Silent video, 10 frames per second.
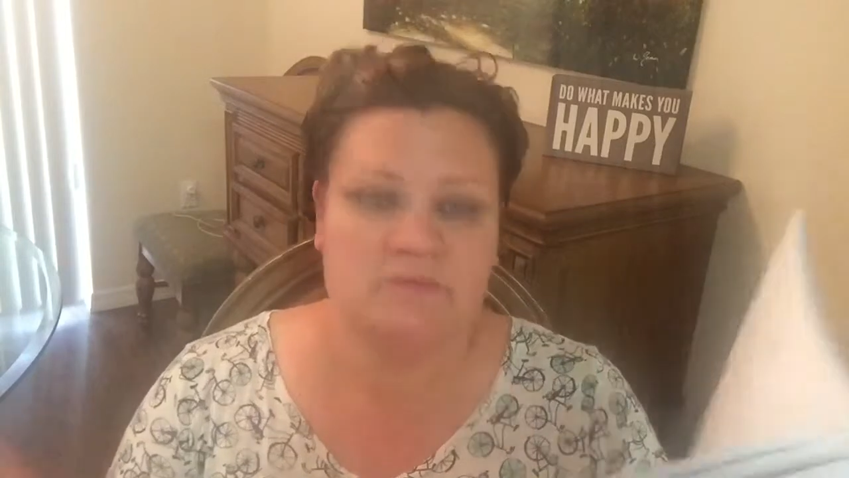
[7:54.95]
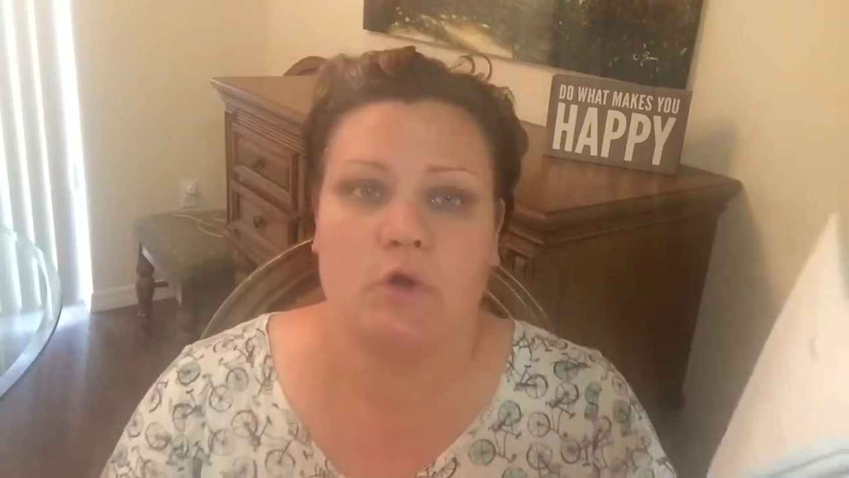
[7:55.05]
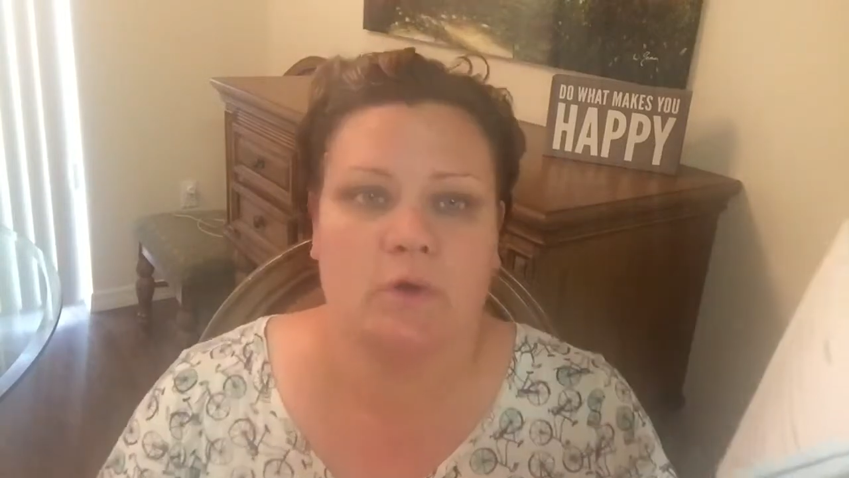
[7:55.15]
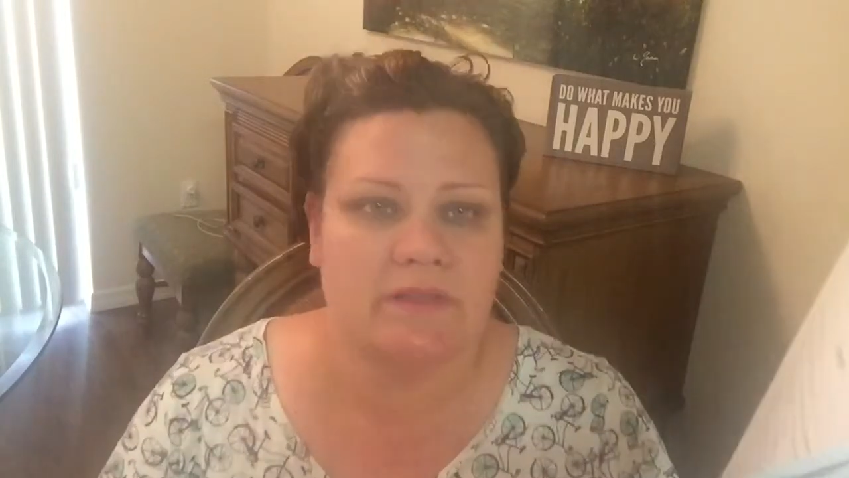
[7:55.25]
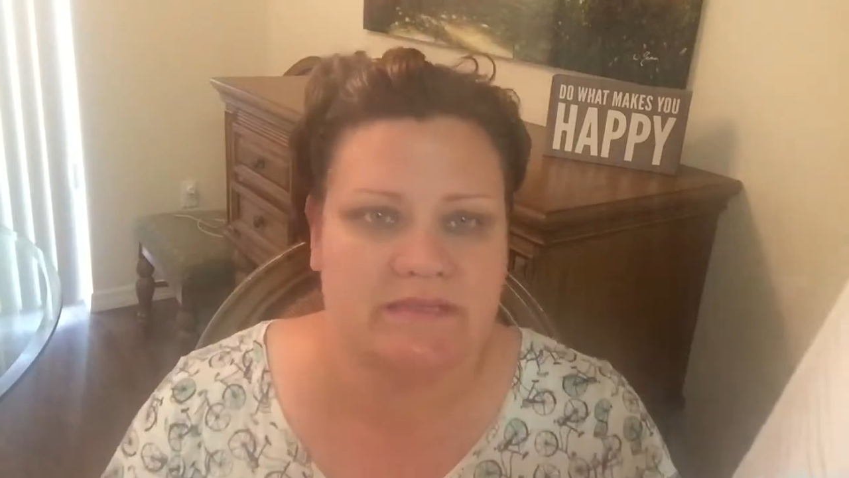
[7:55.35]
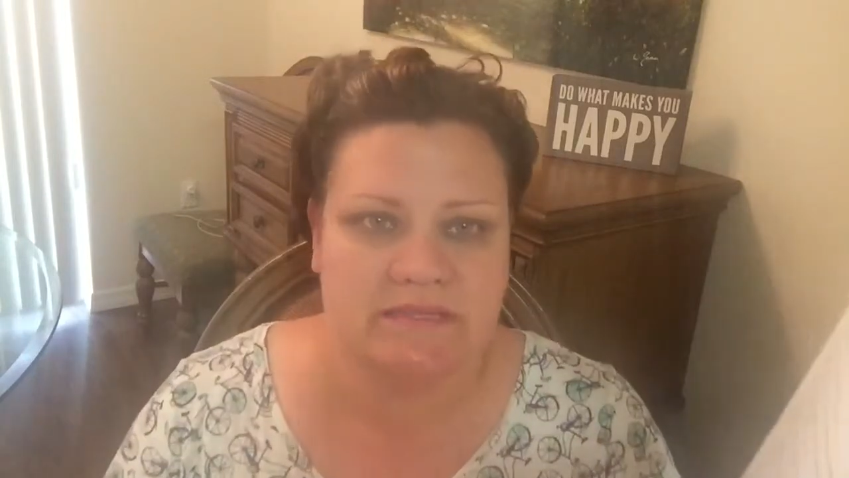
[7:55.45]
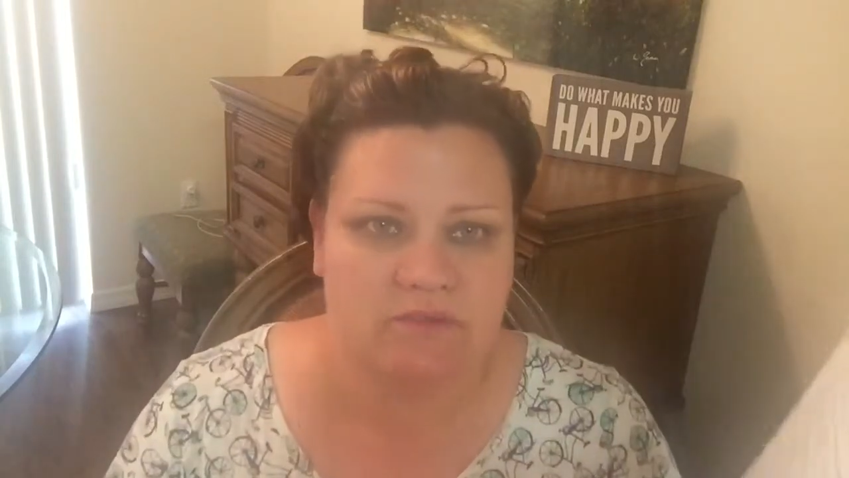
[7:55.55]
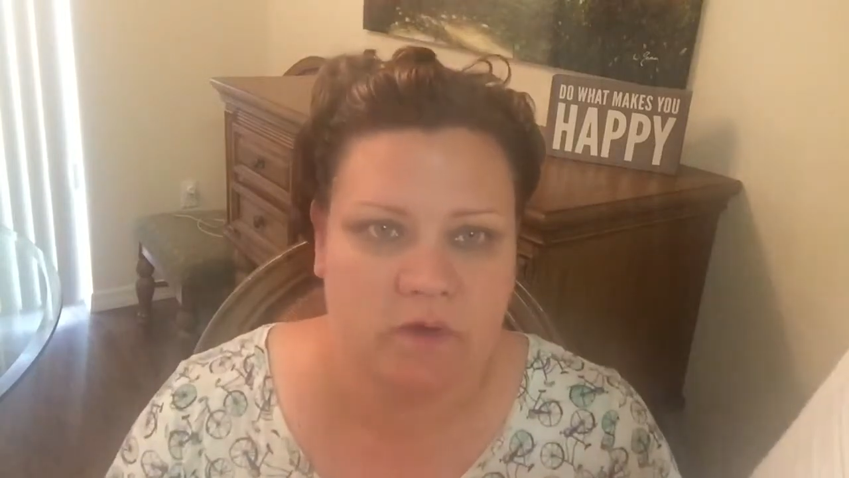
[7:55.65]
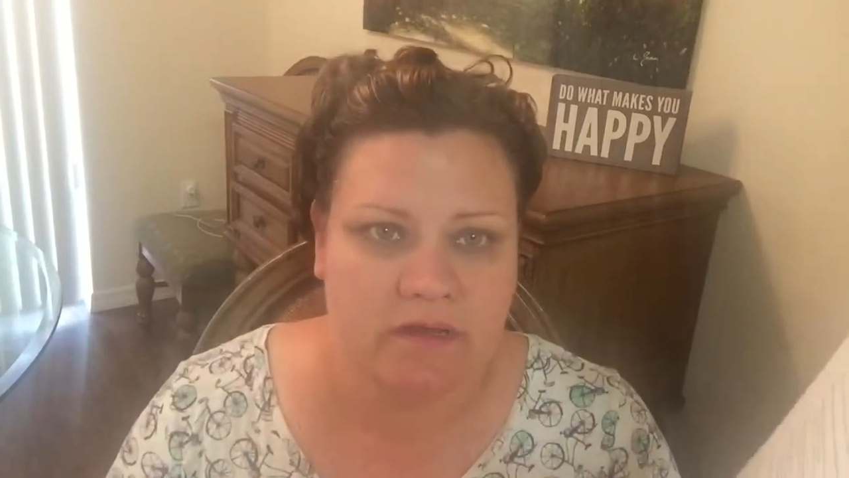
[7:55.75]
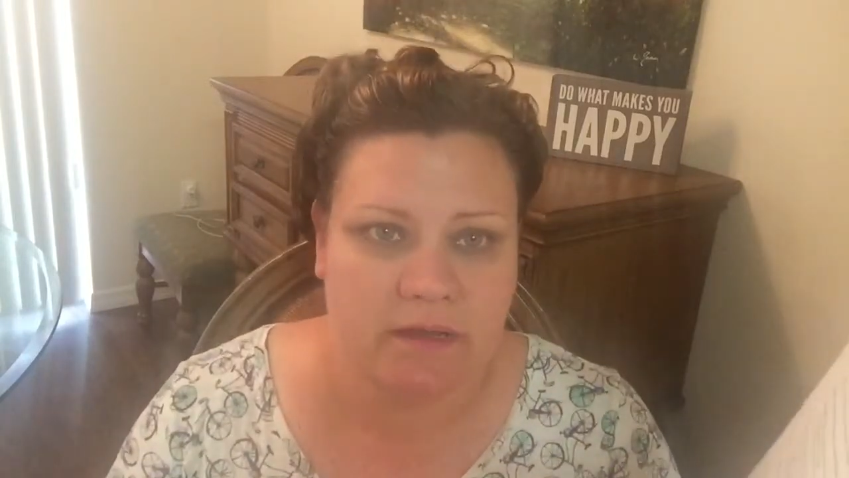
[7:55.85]
totally
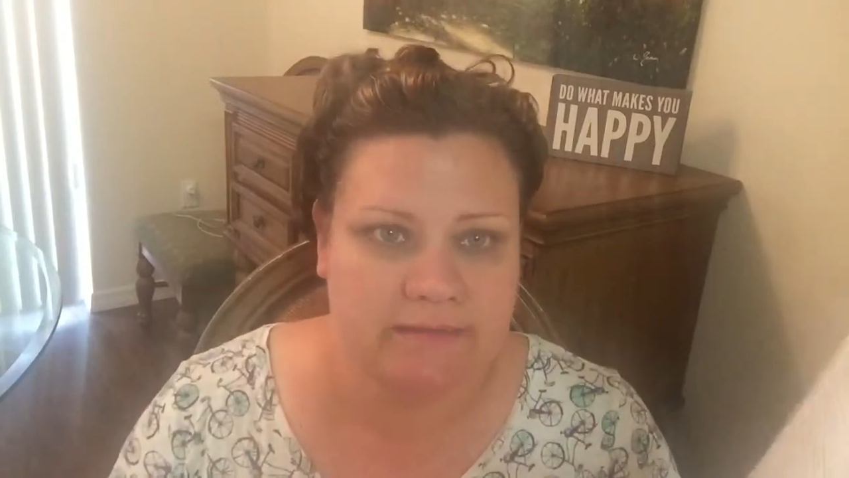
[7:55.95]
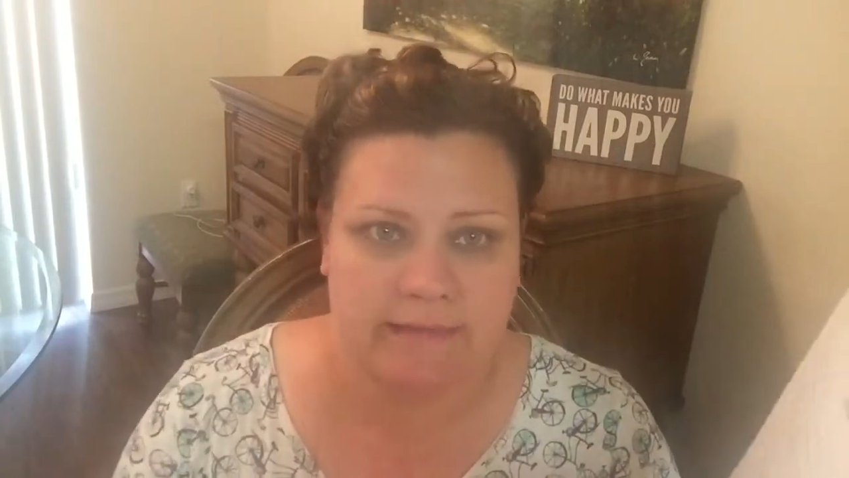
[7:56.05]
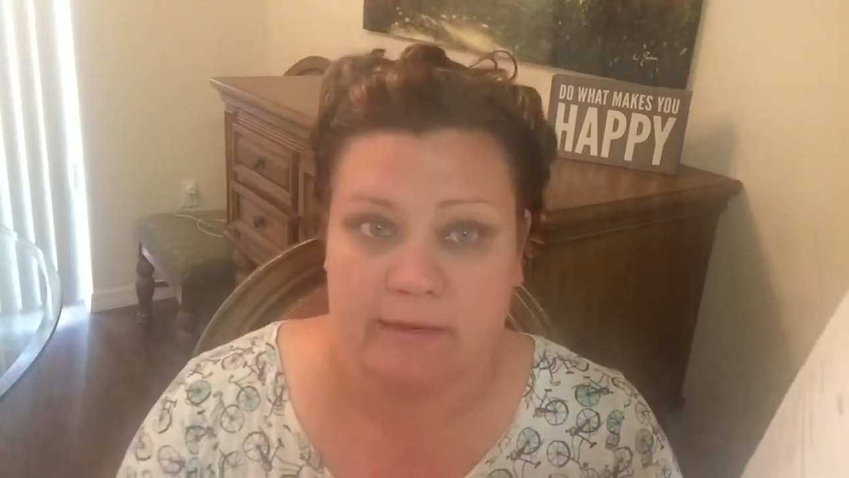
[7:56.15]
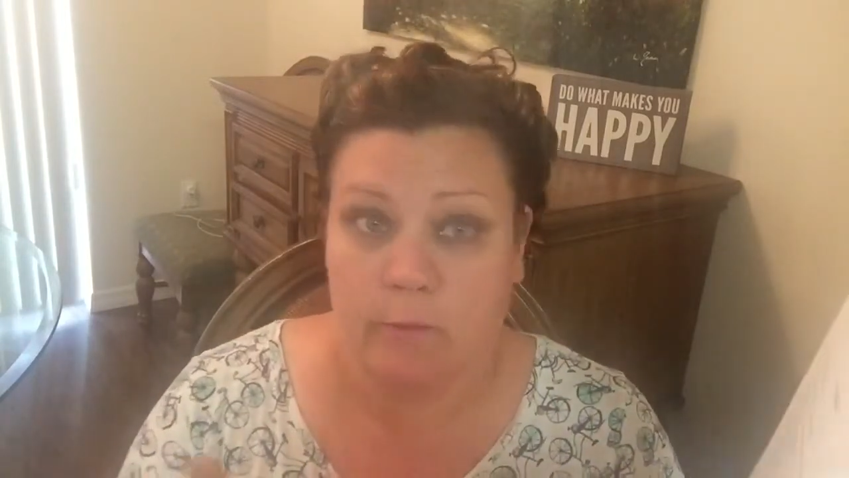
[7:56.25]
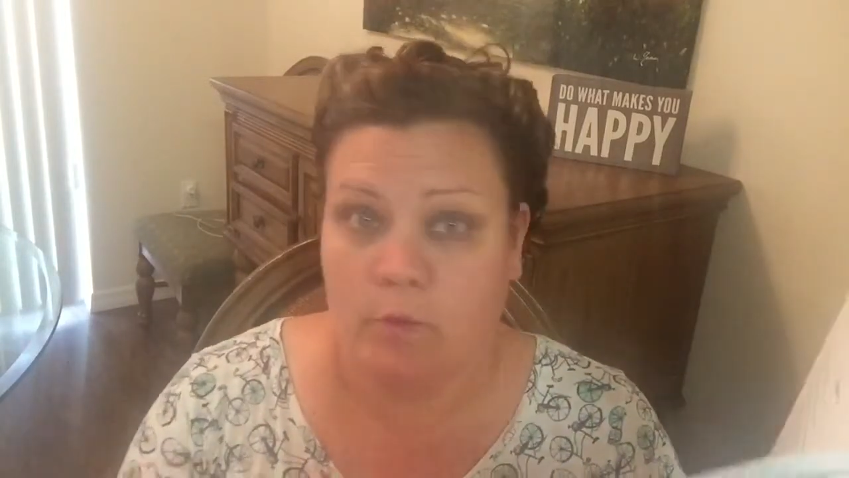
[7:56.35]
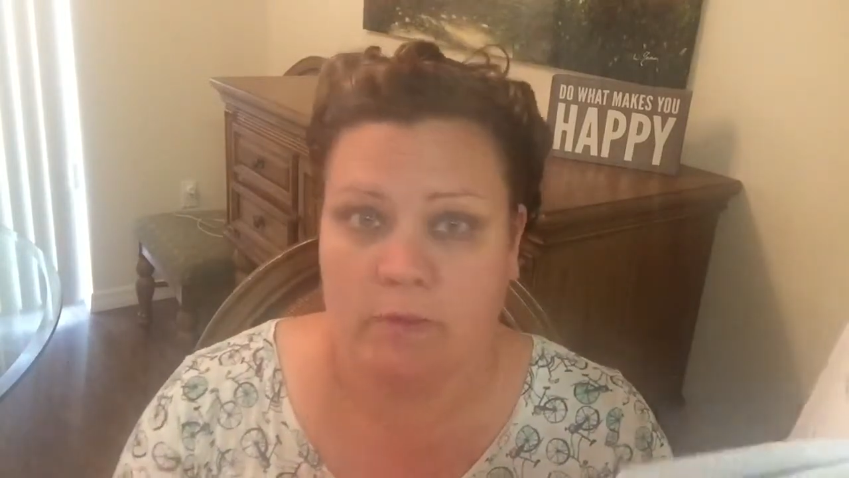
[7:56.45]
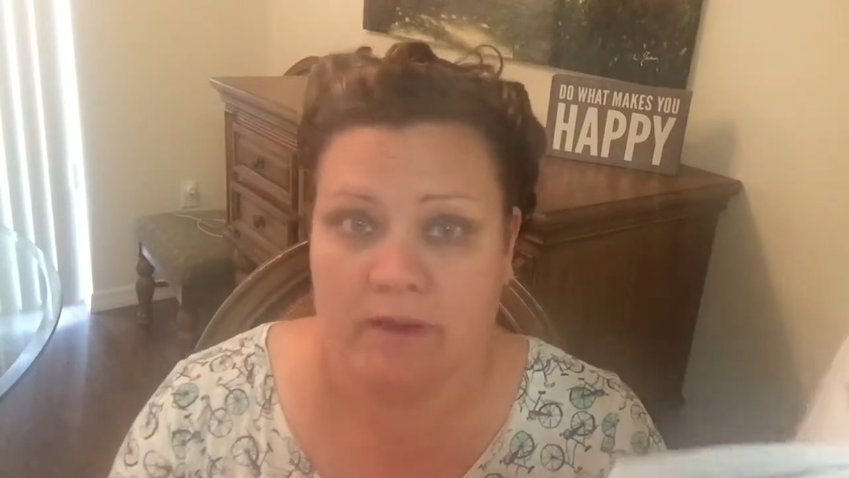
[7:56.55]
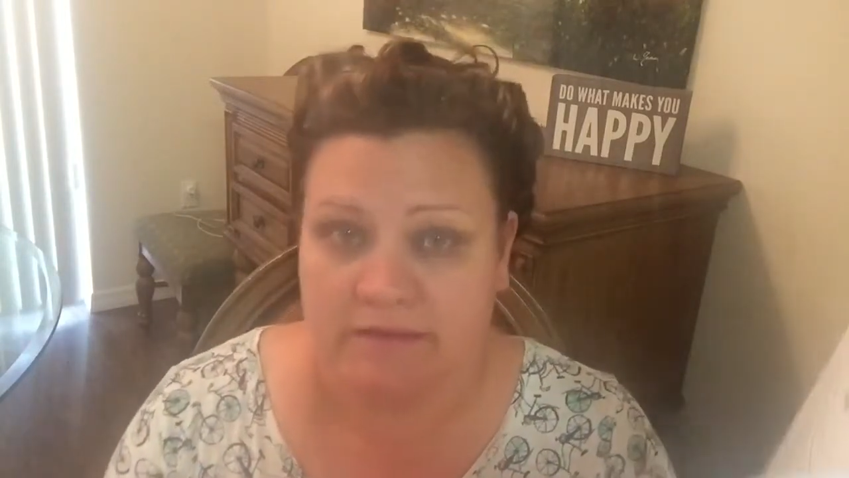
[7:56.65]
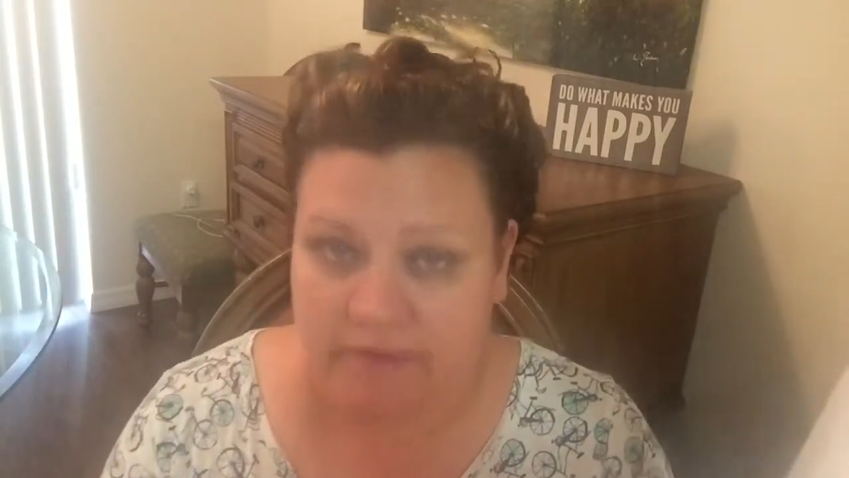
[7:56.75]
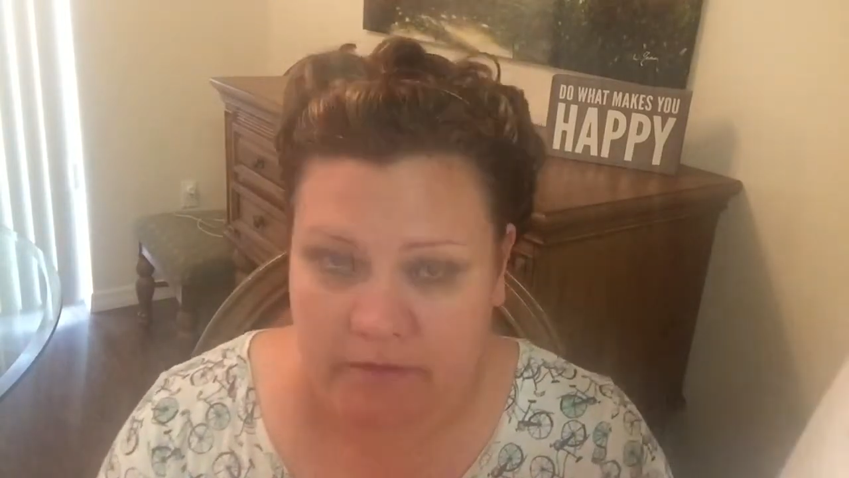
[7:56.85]
disorganized. Like, what do
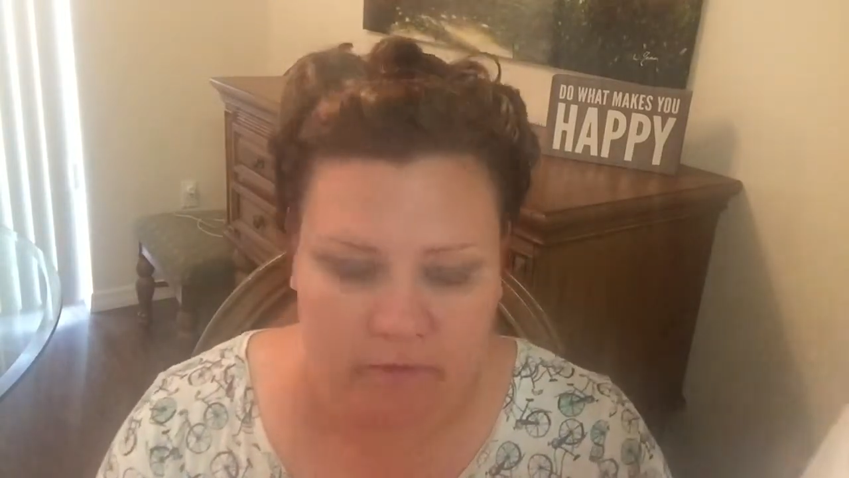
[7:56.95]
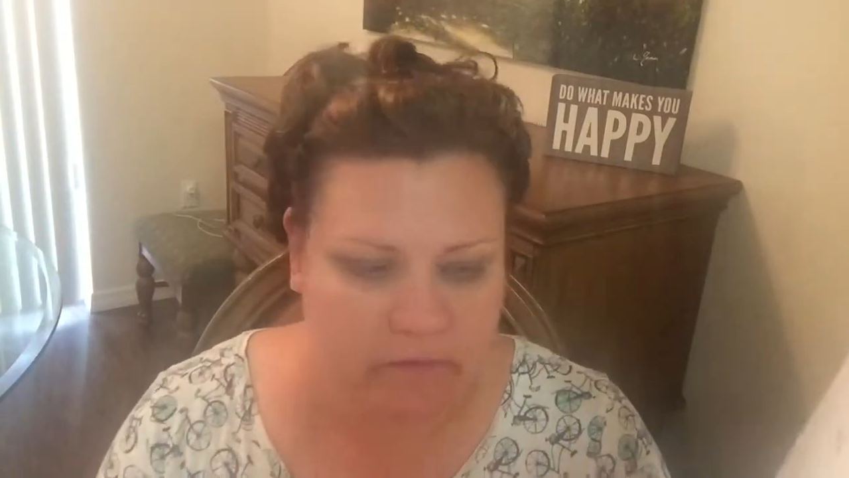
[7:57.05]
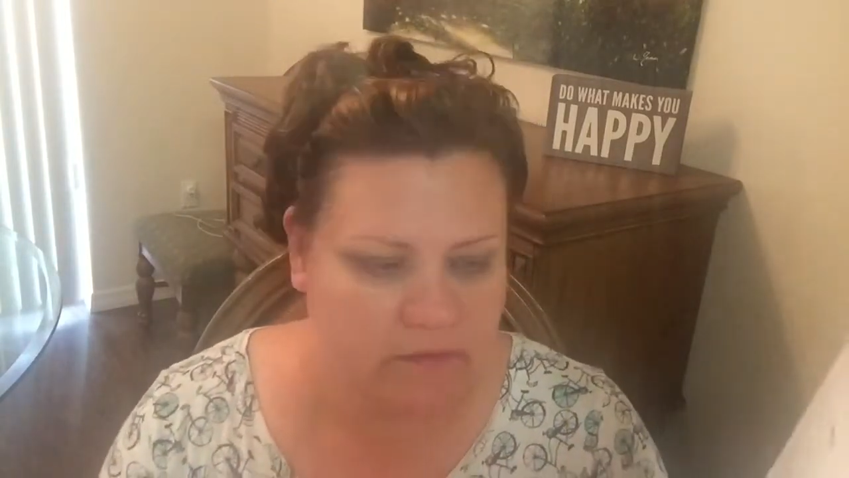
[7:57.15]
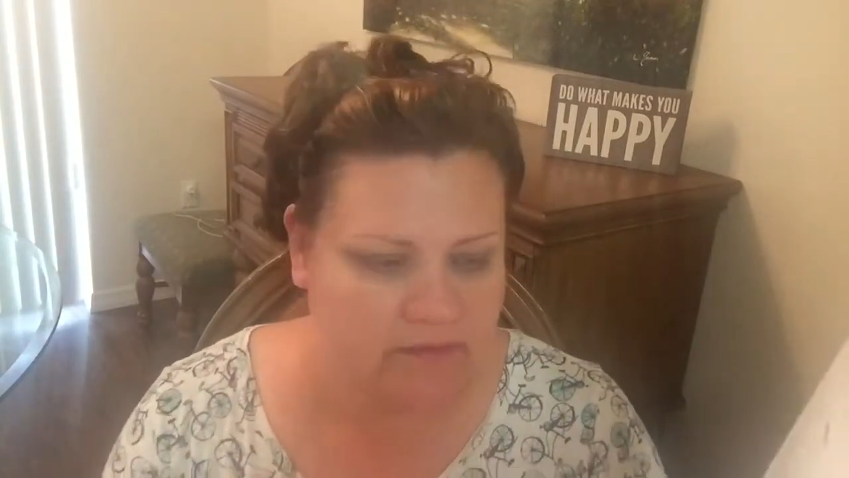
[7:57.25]
I do?